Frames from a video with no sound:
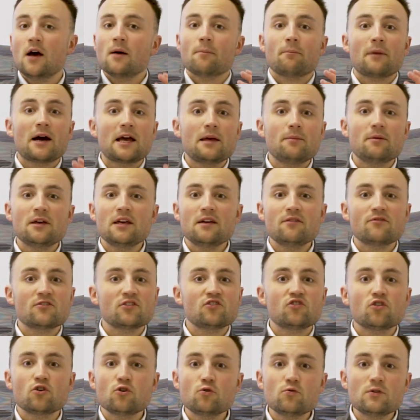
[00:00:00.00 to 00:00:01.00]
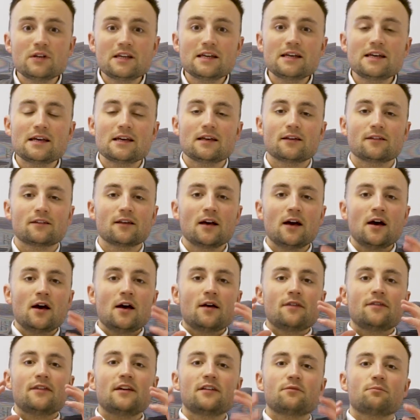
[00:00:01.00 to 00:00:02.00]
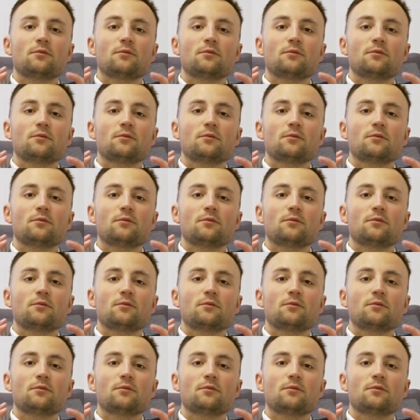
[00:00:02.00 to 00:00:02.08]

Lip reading: maybe even 2 years, this